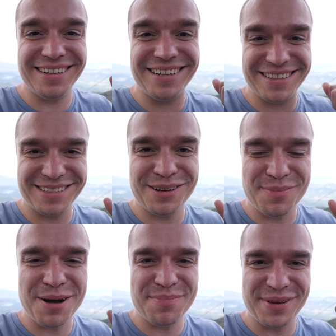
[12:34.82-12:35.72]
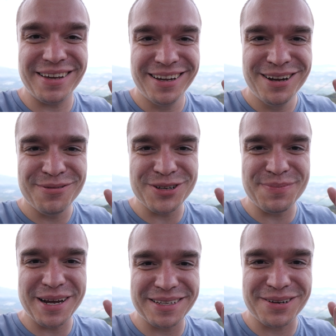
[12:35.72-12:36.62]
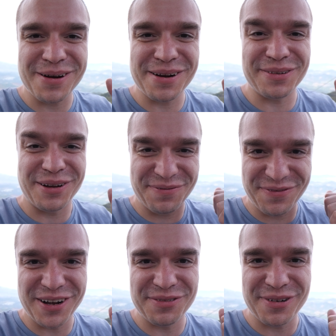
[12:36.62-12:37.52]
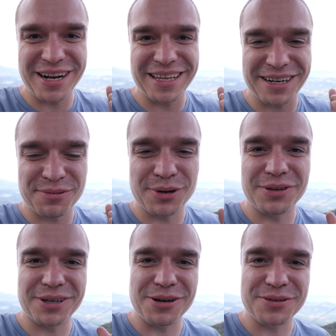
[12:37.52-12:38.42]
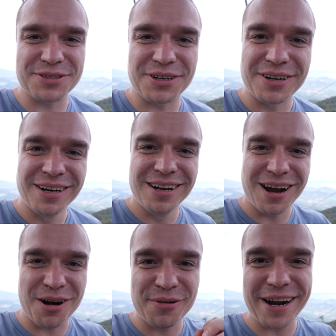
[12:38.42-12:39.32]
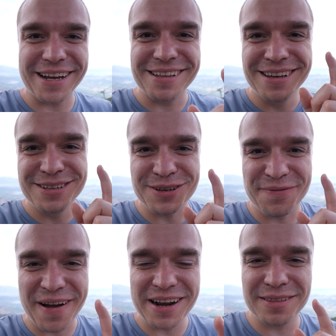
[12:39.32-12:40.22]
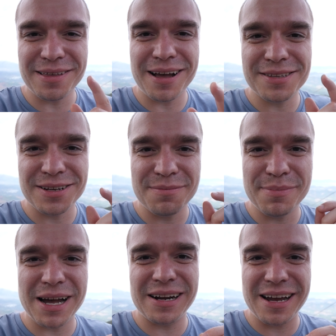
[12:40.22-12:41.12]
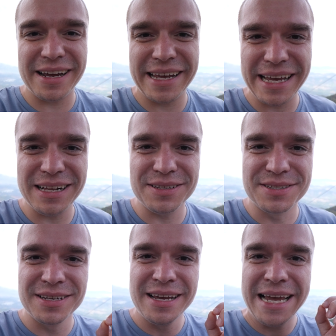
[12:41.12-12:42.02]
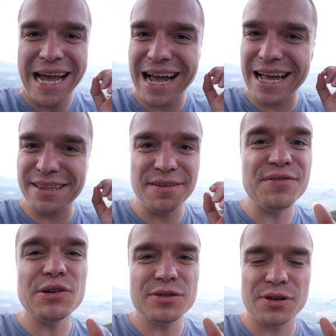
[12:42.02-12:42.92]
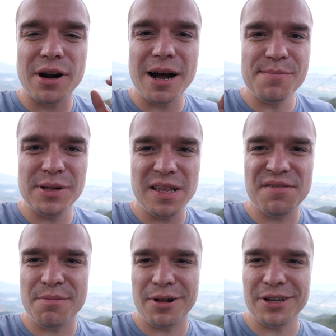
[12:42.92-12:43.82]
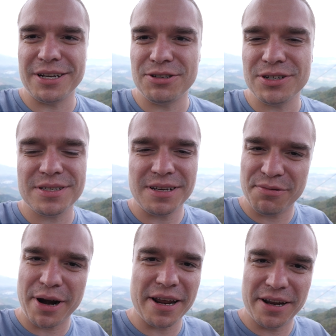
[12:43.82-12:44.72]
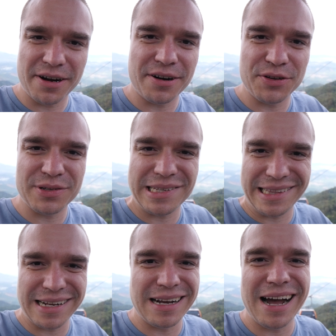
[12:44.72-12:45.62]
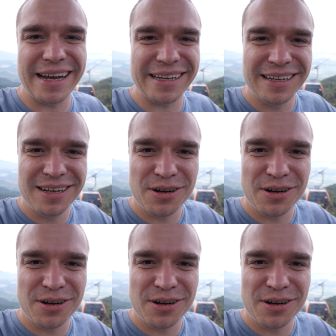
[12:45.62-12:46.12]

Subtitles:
it's a little bumpy, which makes it quite a fun ride, like a roller coaster. Alright, so final thoughts on Ba Na Hills. The views are unbelievable. You can just see right here, you see Da Nang